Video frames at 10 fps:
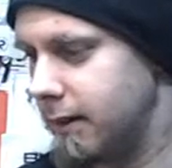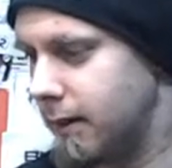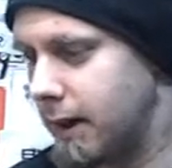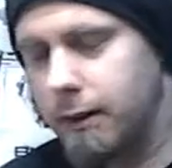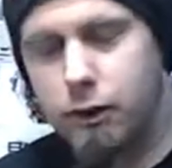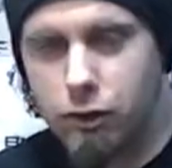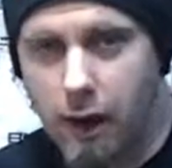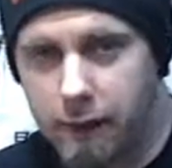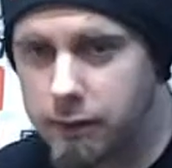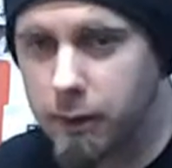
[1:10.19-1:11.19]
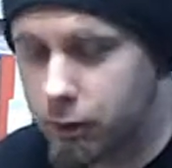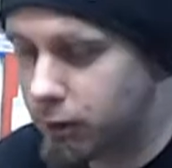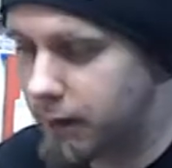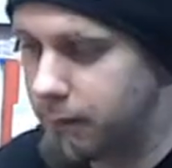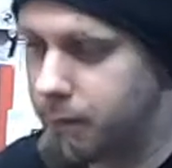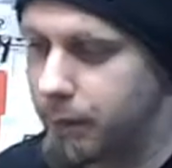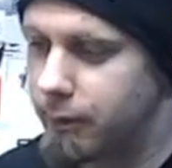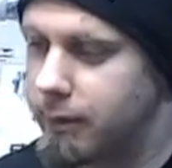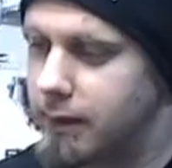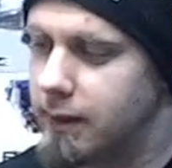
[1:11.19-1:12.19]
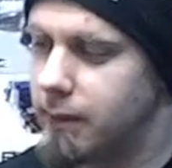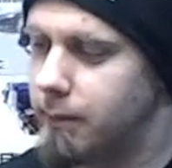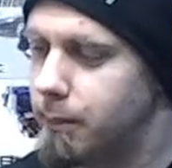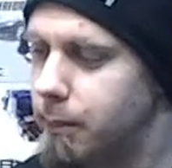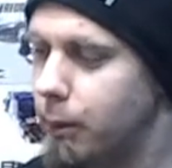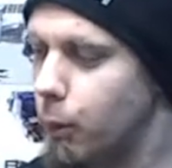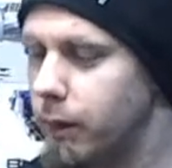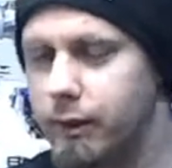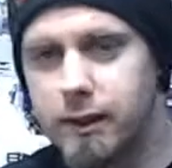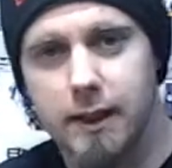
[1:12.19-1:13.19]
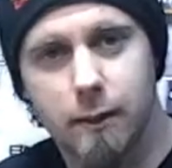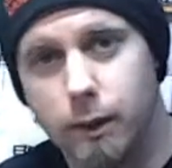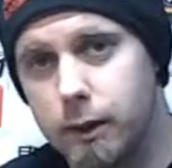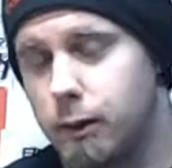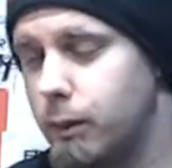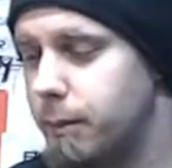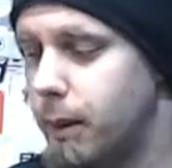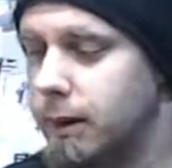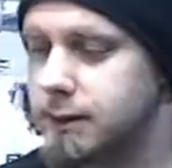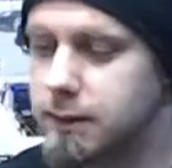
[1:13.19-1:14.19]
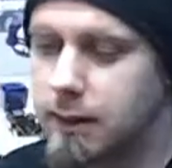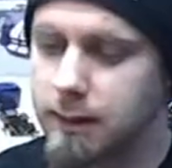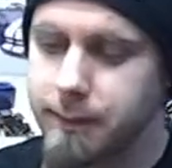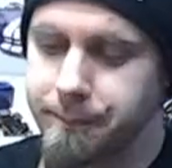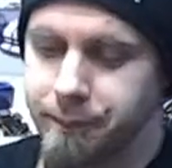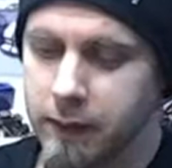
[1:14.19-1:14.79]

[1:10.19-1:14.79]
you know what, I'm going to try this, I'm going to try to build a Willy's kit, and I wanted to do it box stock,